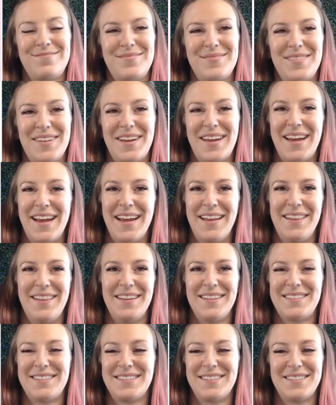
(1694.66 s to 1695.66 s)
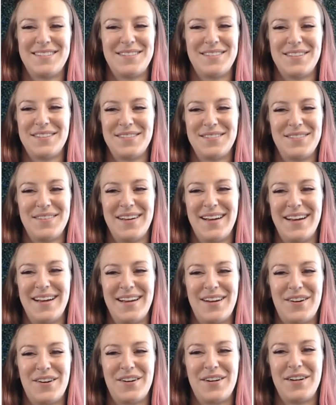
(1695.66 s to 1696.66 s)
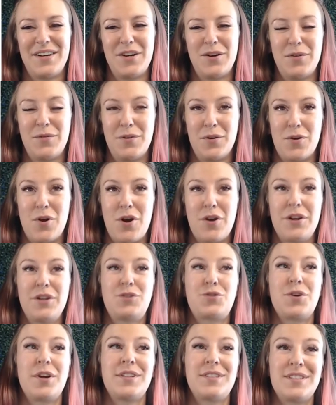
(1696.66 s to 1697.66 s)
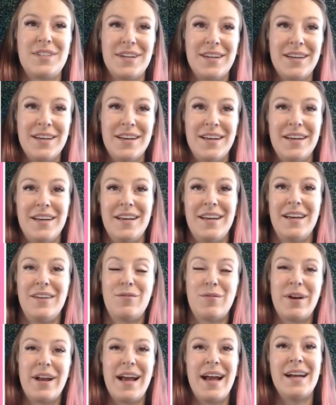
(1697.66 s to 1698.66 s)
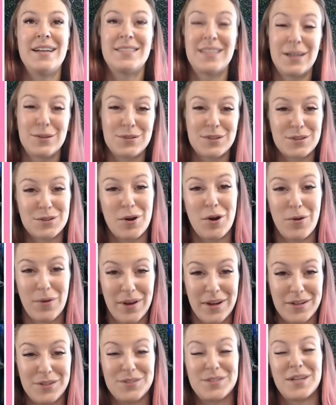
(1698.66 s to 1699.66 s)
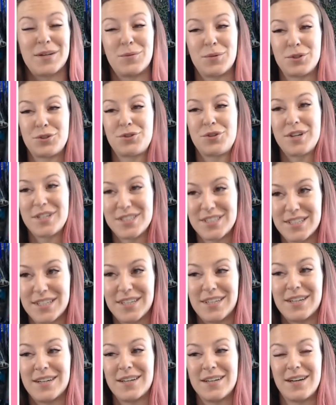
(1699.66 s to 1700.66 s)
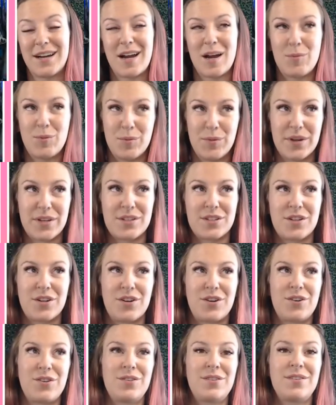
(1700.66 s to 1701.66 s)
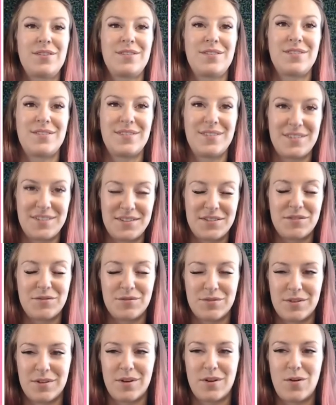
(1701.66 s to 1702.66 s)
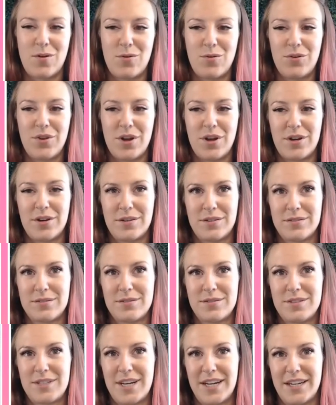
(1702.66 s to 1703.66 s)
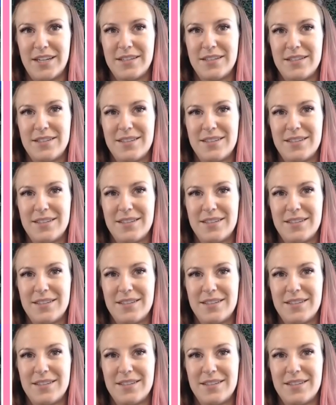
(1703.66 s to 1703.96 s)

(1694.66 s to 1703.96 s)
Again, this is, I already know, if you're already trusting, if when I asked how's it going and you said we're trusting a couple minutes ago, hold on tight.